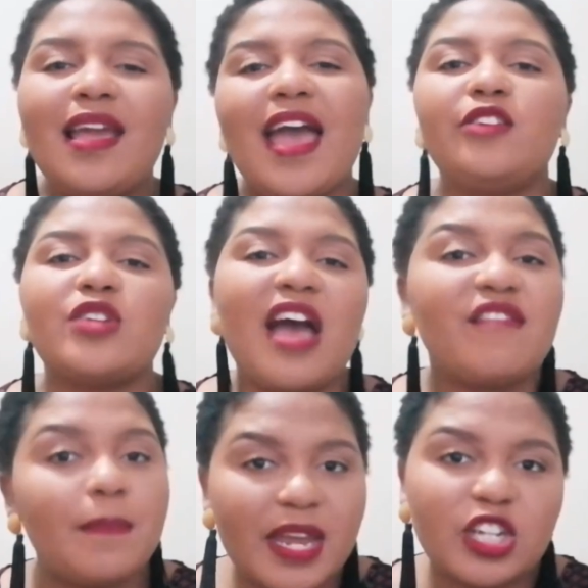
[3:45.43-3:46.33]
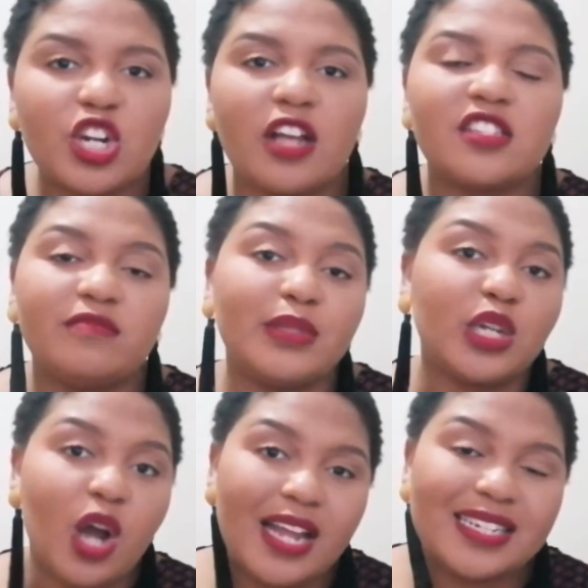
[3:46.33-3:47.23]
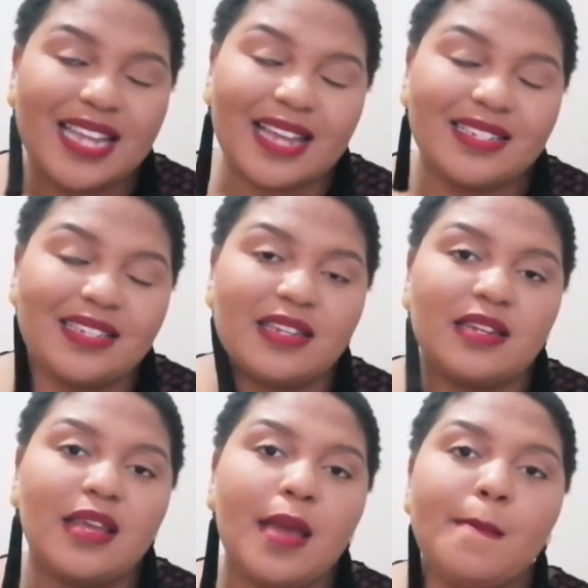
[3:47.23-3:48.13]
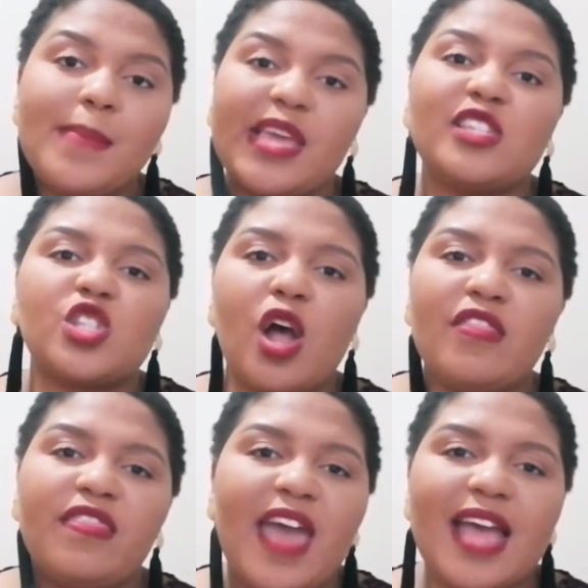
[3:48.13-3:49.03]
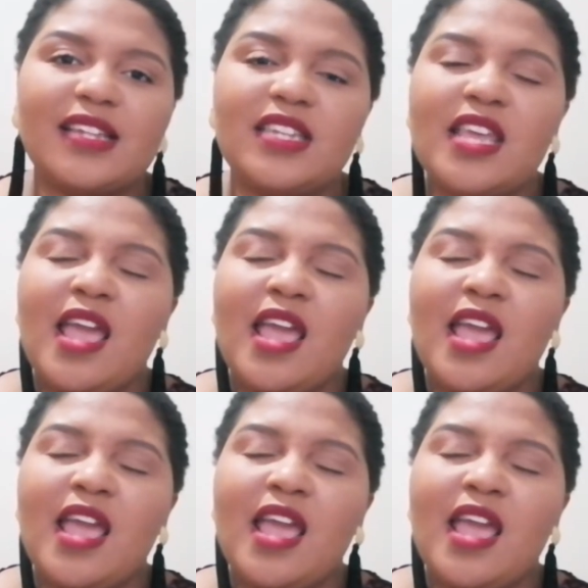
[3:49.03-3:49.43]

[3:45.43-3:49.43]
and you have a better chance of being contacted based on that.